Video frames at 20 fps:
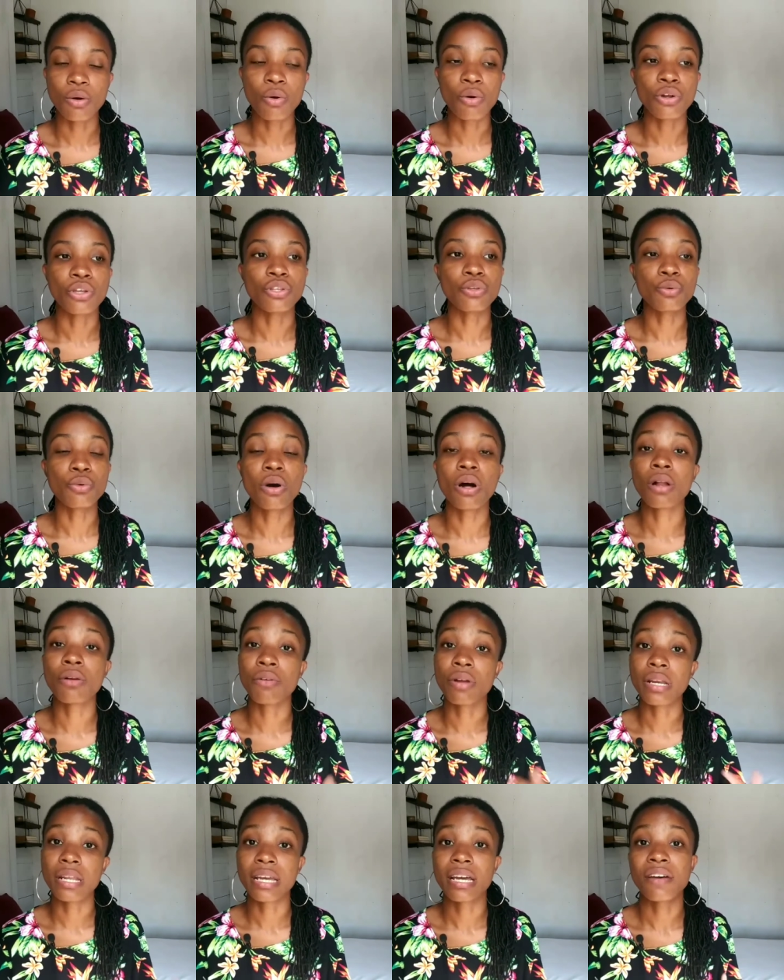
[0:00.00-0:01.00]
or you
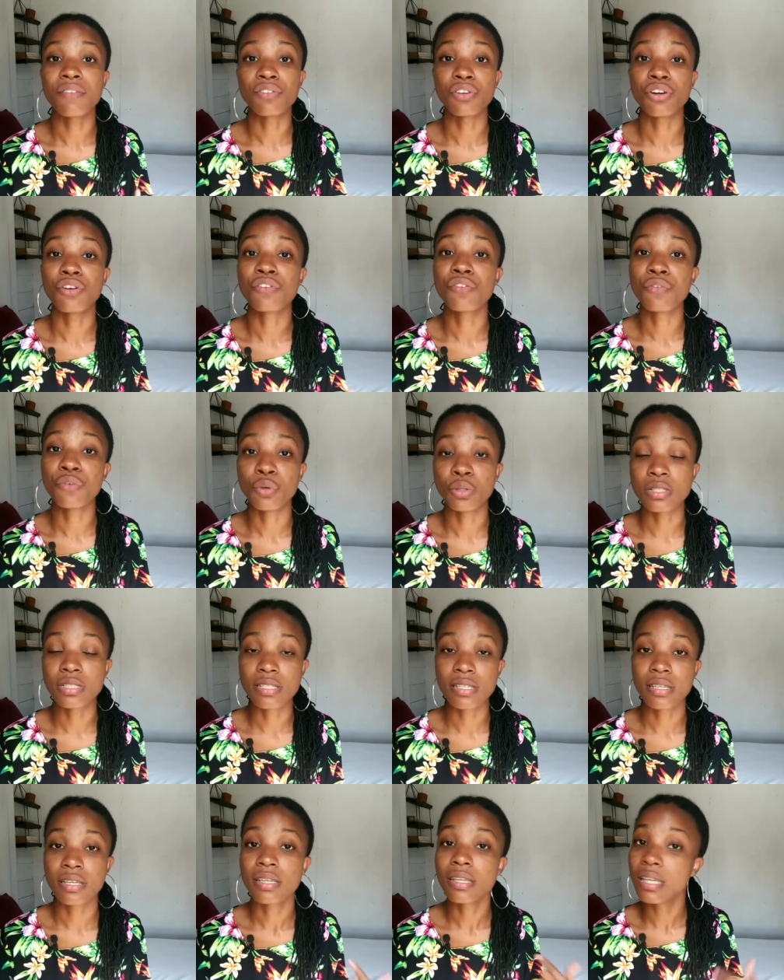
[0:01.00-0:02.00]
already have your
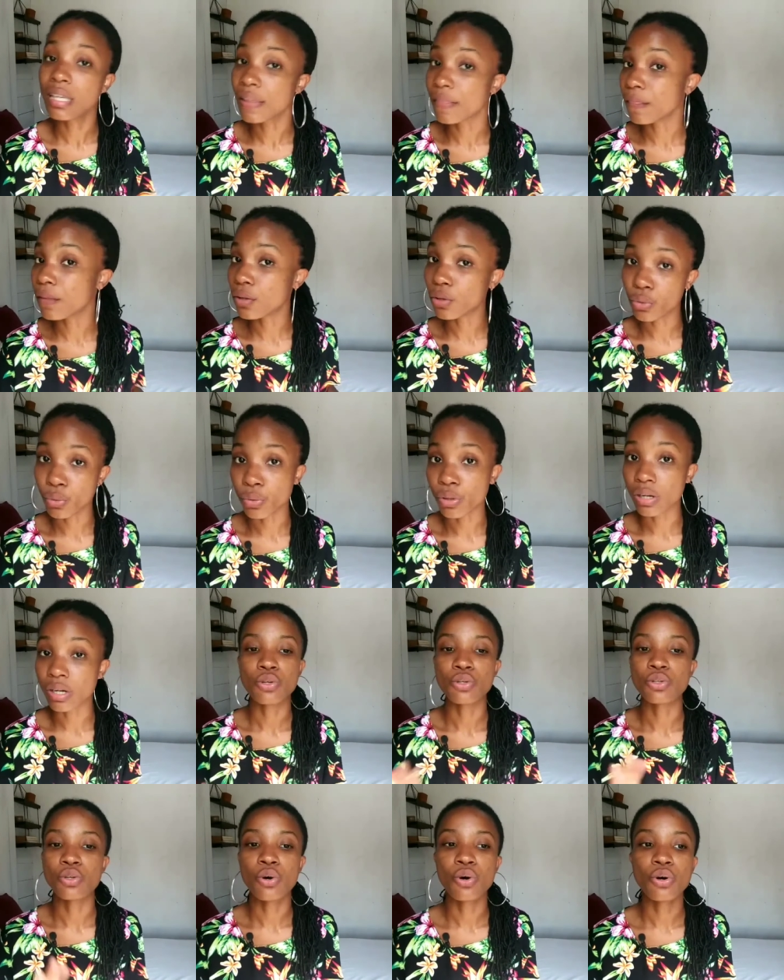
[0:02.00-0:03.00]
foot in the
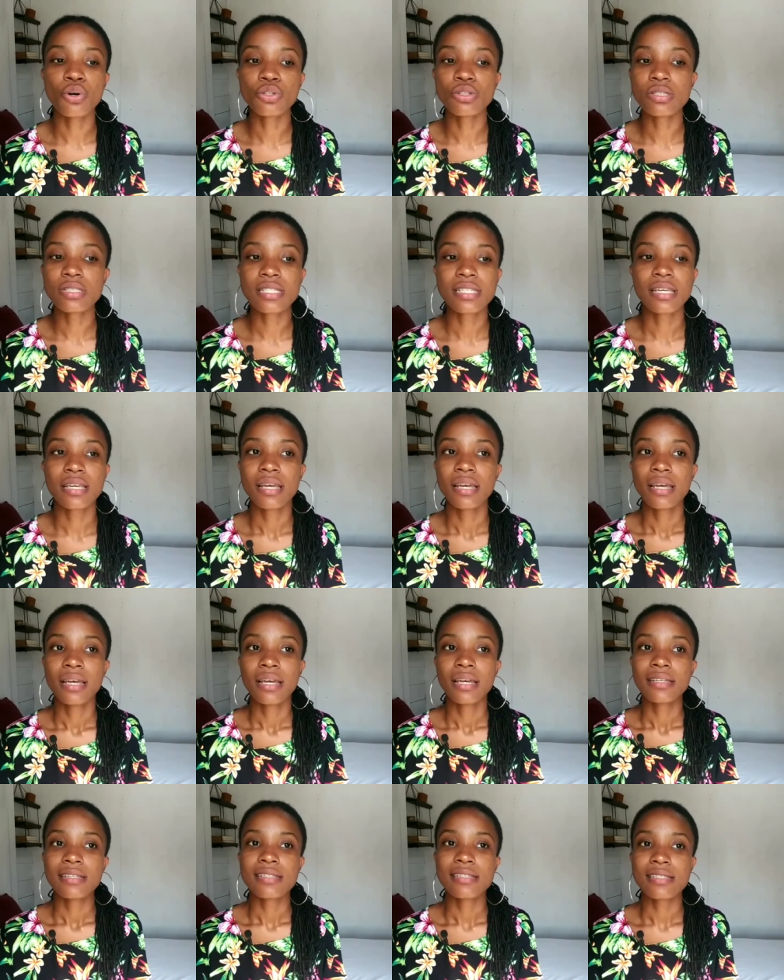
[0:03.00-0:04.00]
door don't
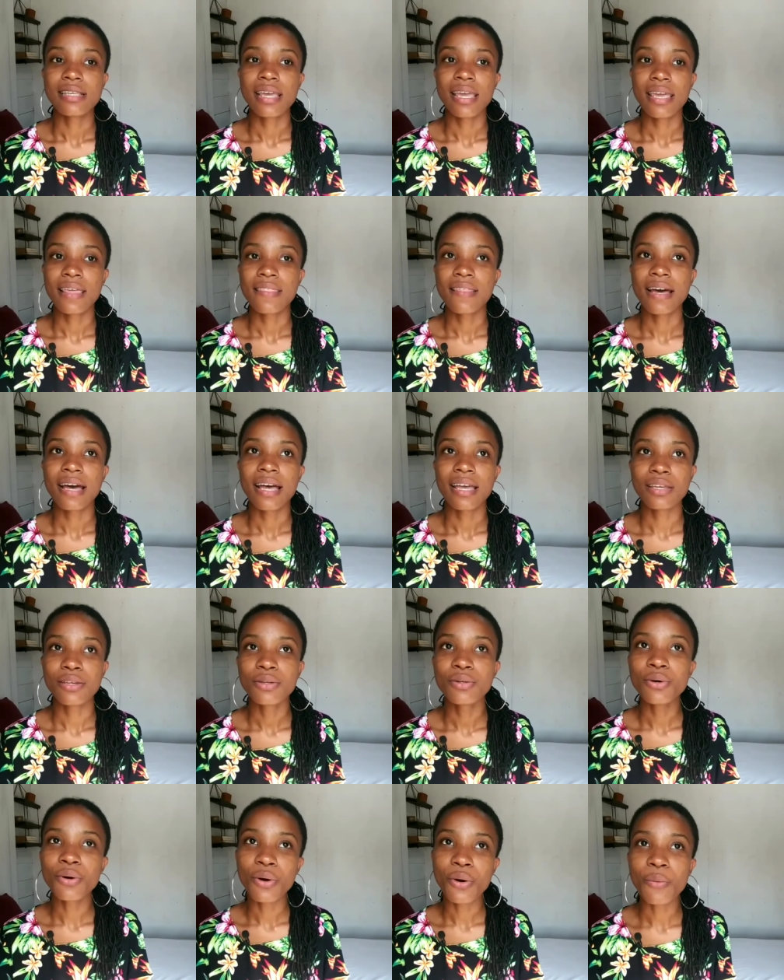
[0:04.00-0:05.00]
say that
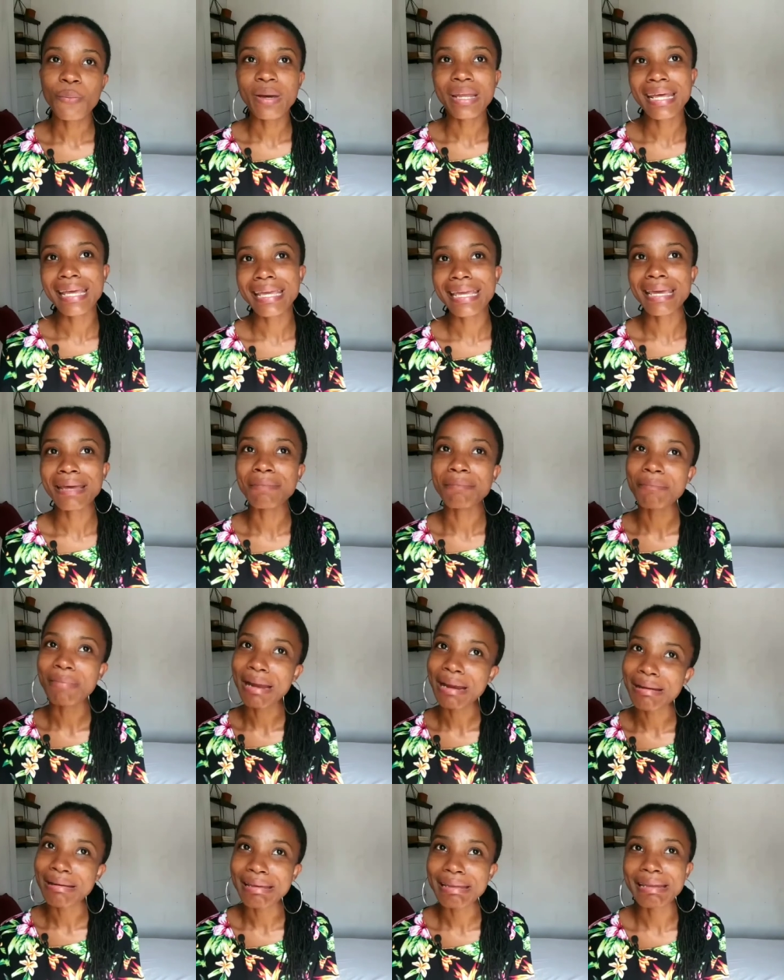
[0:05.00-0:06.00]
you know when i get
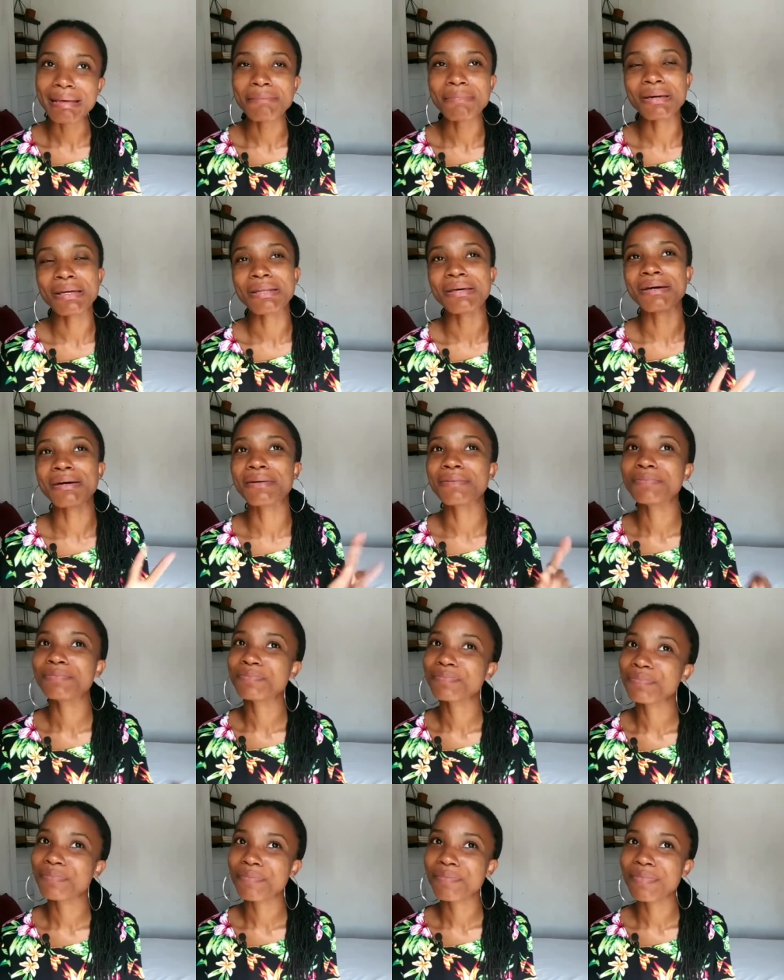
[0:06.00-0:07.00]
married i'm gonna
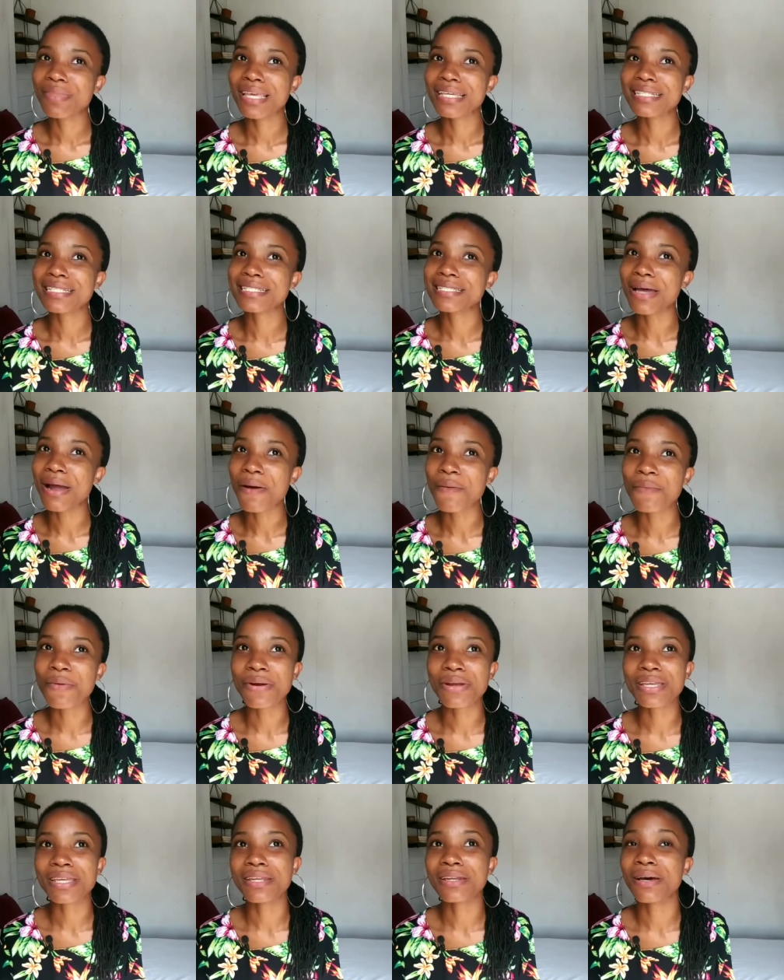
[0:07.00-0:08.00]
start
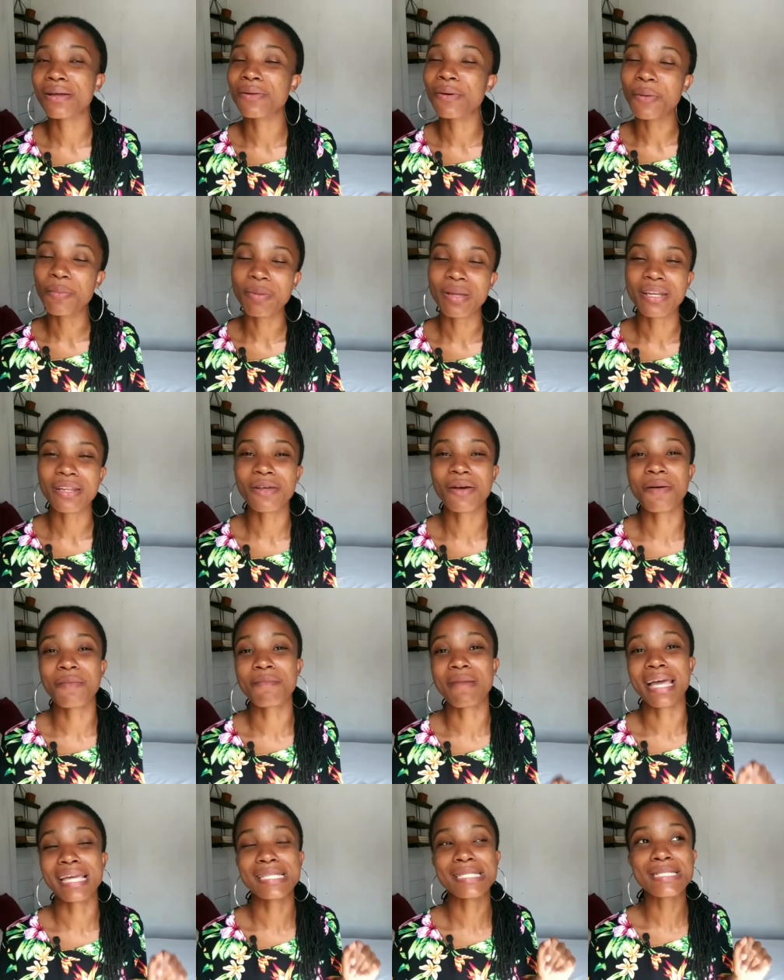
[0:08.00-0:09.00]
working on opening
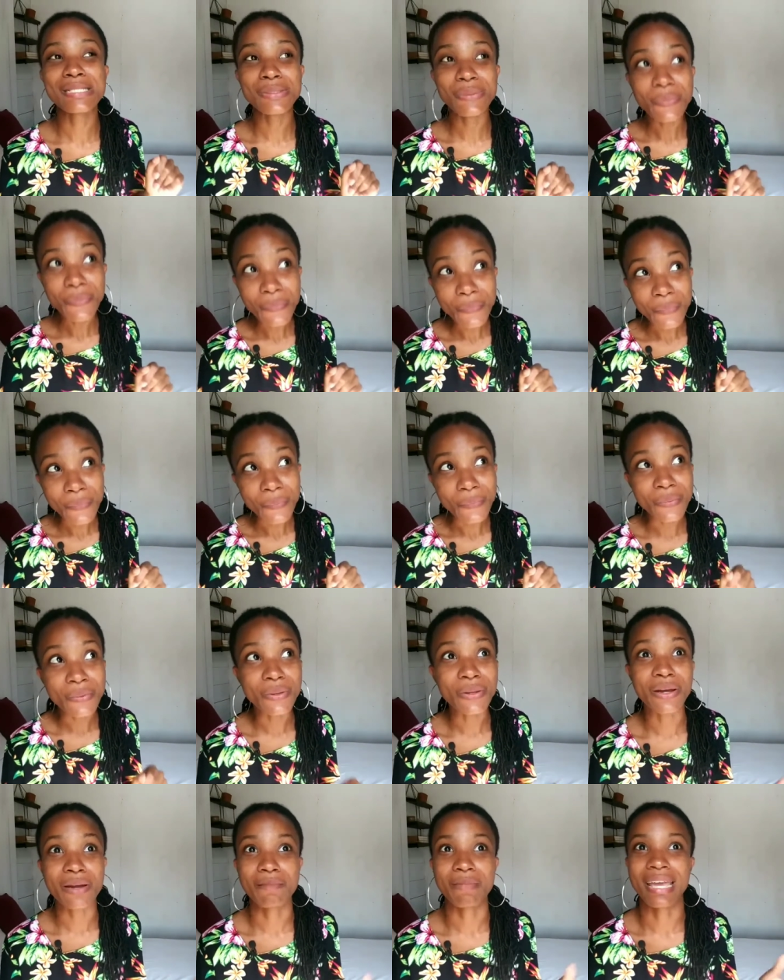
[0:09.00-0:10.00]
up my
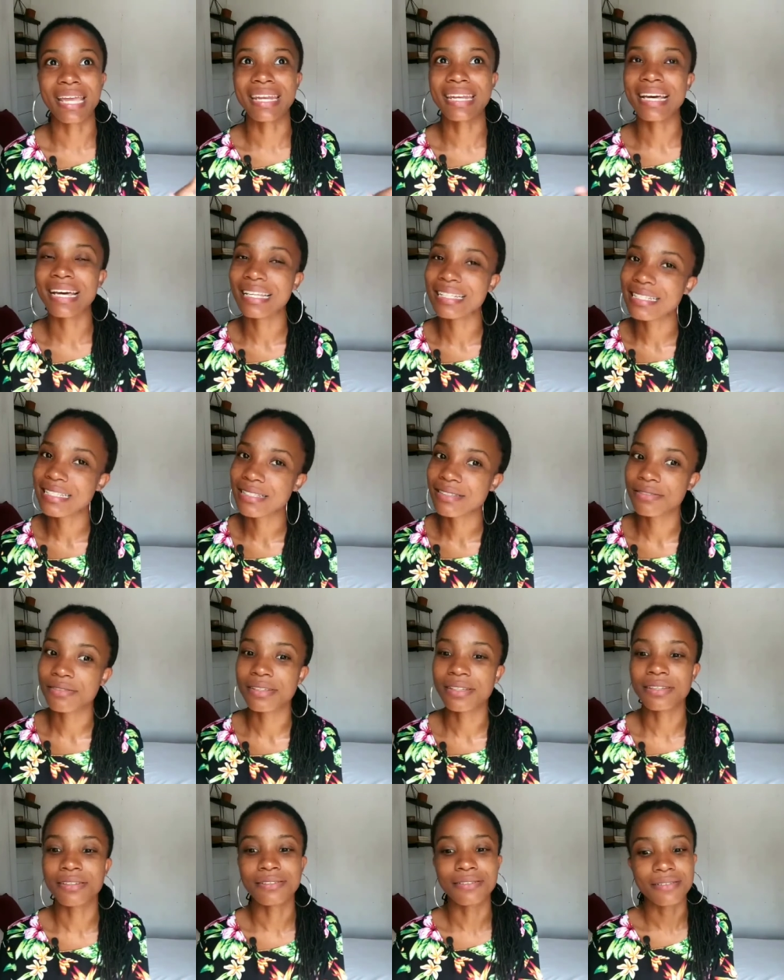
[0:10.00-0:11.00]
school or my dance
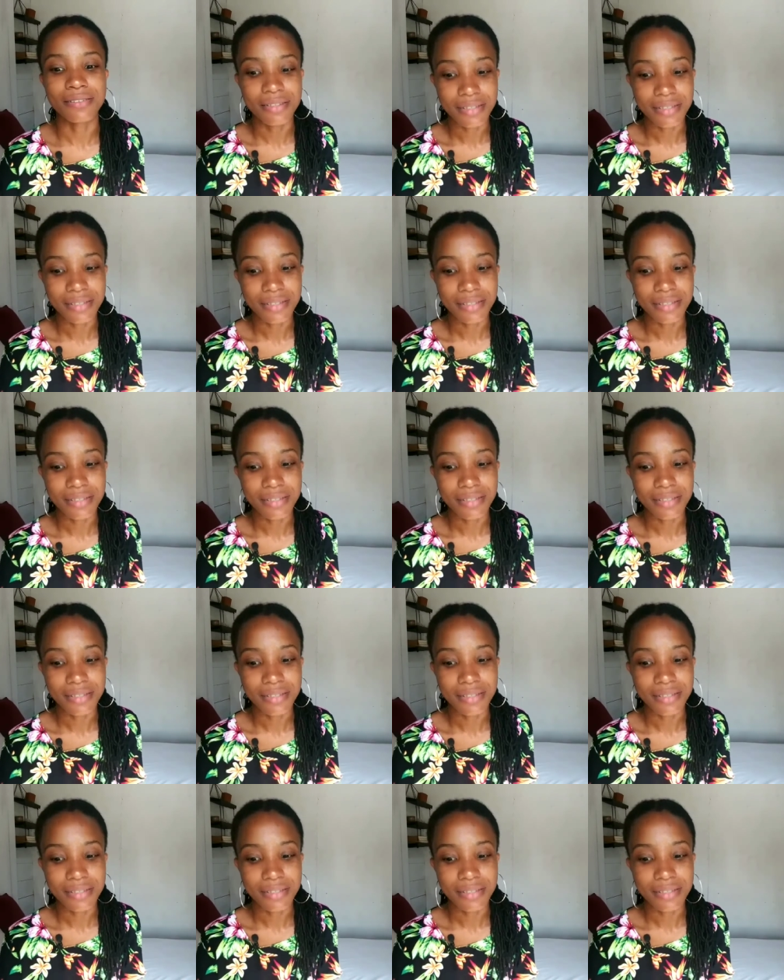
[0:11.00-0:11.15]
studio.